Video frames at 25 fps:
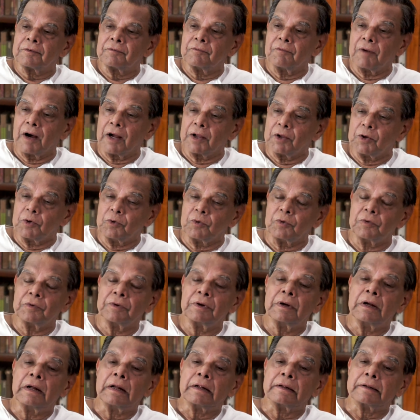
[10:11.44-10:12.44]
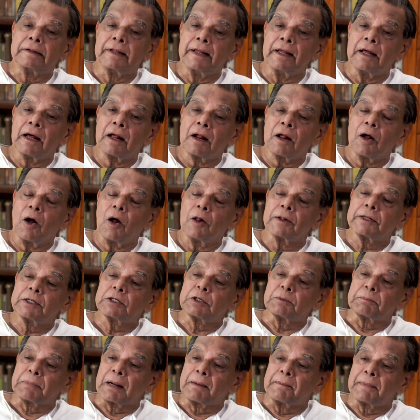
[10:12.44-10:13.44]
Vayu. They are all
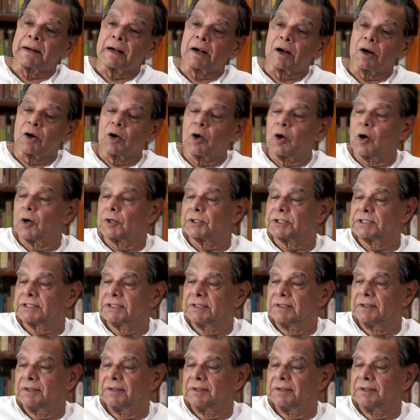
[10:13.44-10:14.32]
supramental gods.